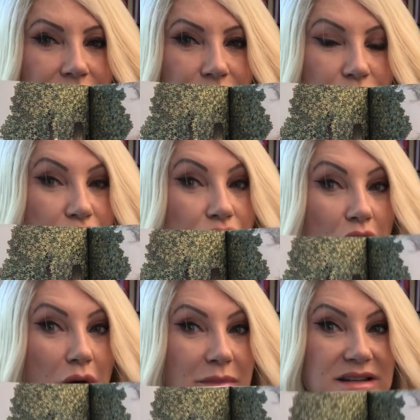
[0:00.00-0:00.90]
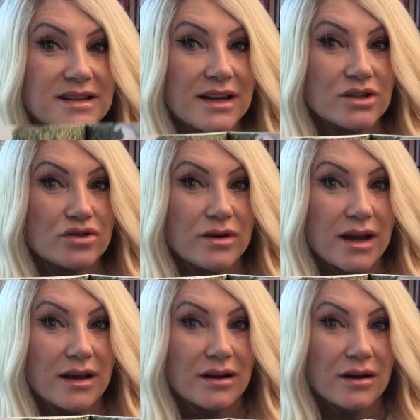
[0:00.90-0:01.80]
Would you normally see a
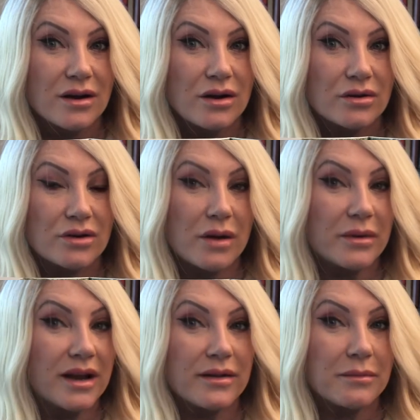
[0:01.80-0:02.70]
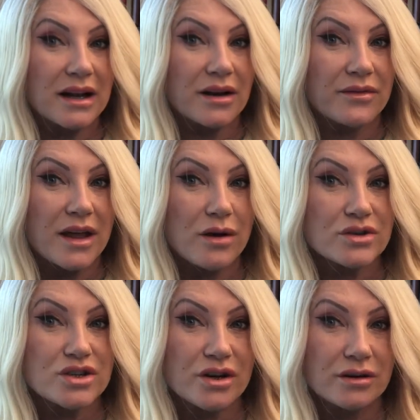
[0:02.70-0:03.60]
tree growing in the middle of the
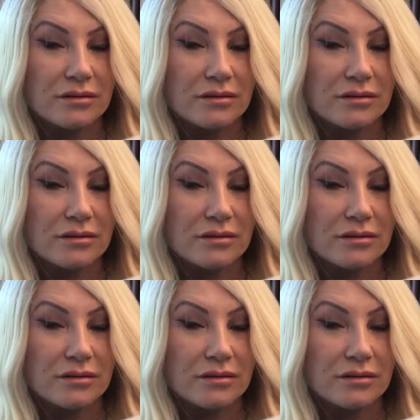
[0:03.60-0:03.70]
ocean?